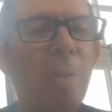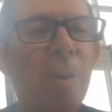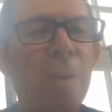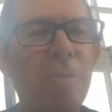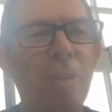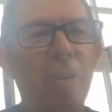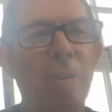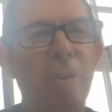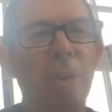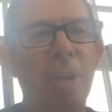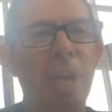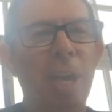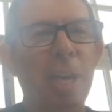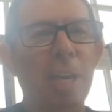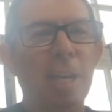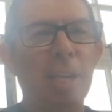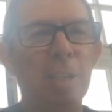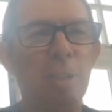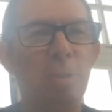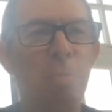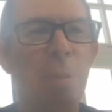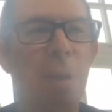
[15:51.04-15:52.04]
very
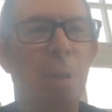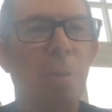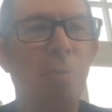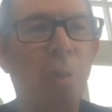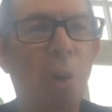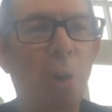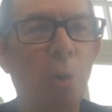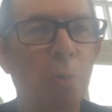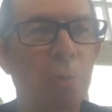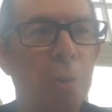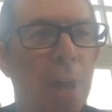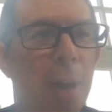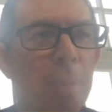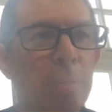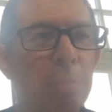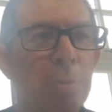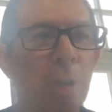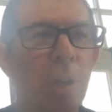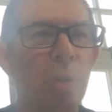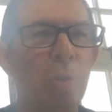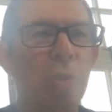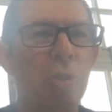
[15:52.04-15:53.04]
keen to be involved in that
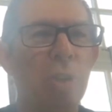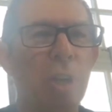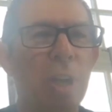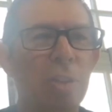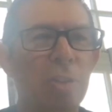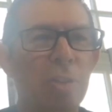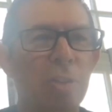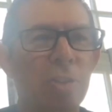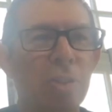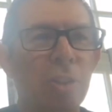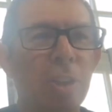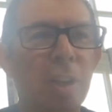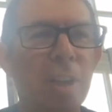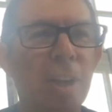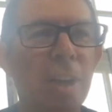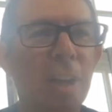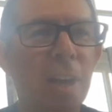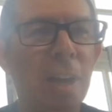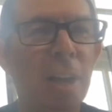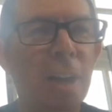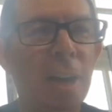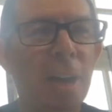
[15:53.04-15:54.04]
process.
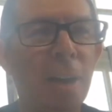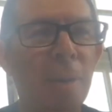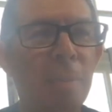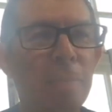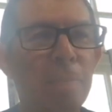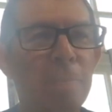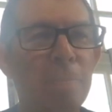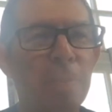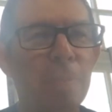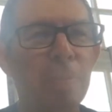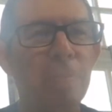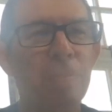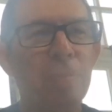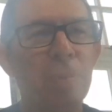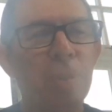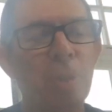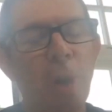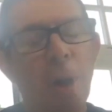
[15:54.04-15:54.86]
So